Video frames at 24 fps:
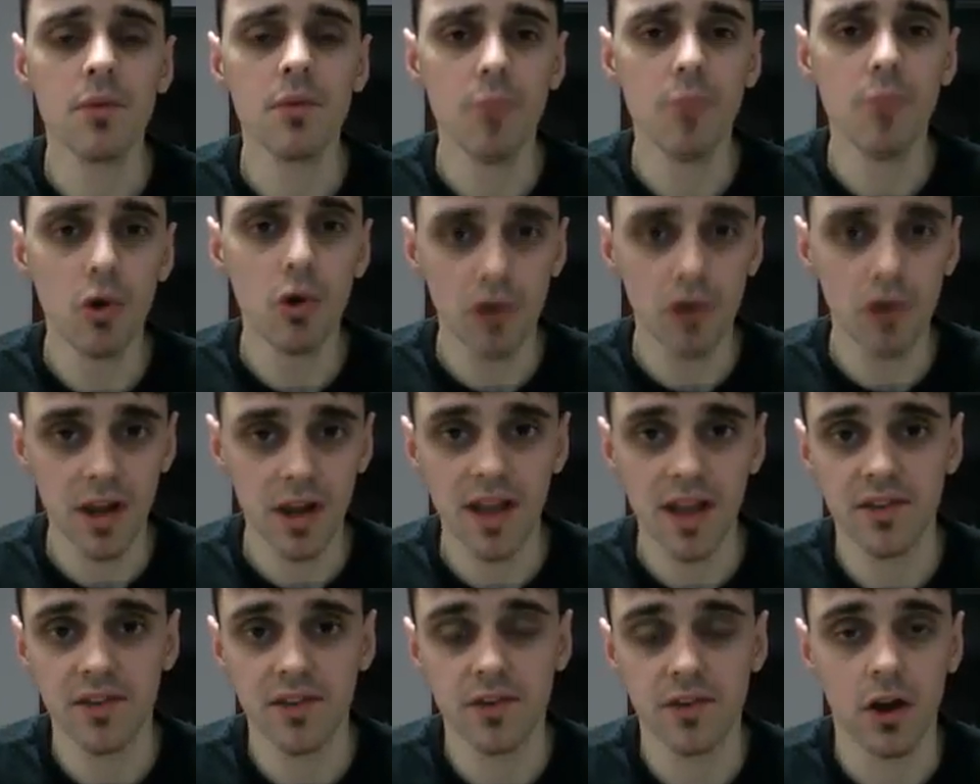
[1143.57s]
more or
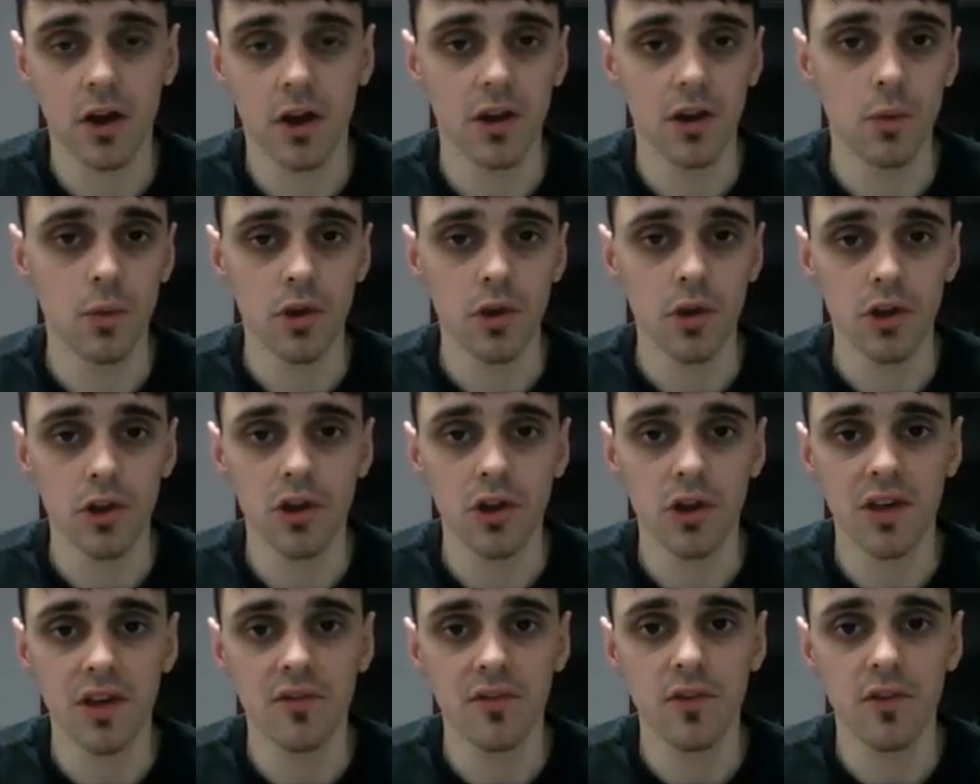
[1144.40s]
less kind of what you're
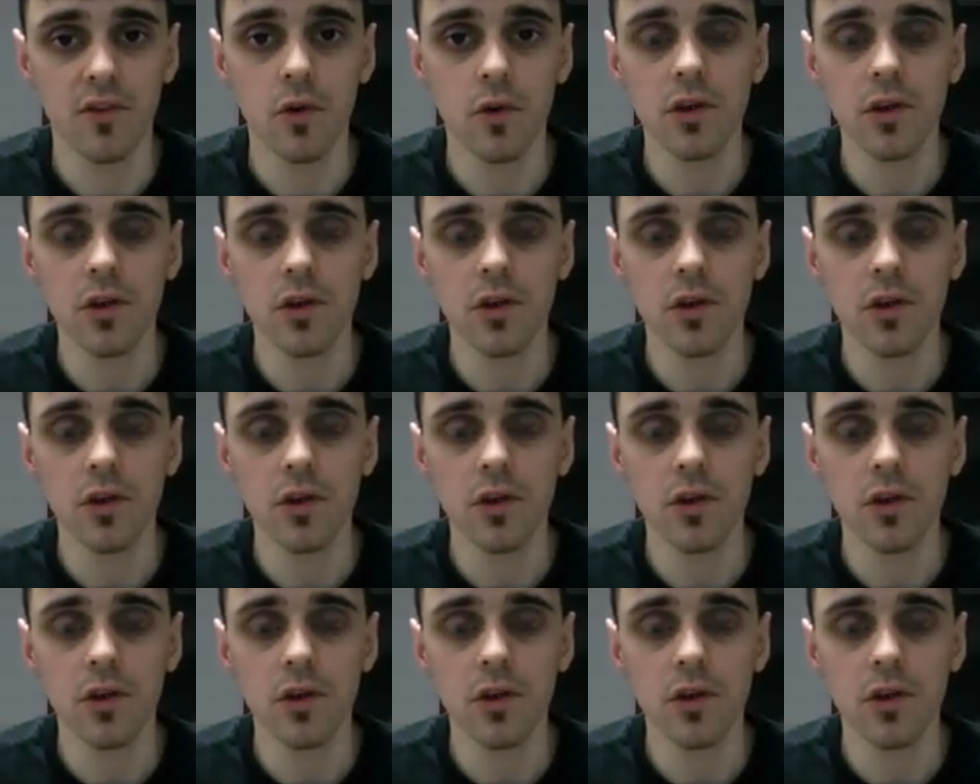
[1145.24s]
looking for.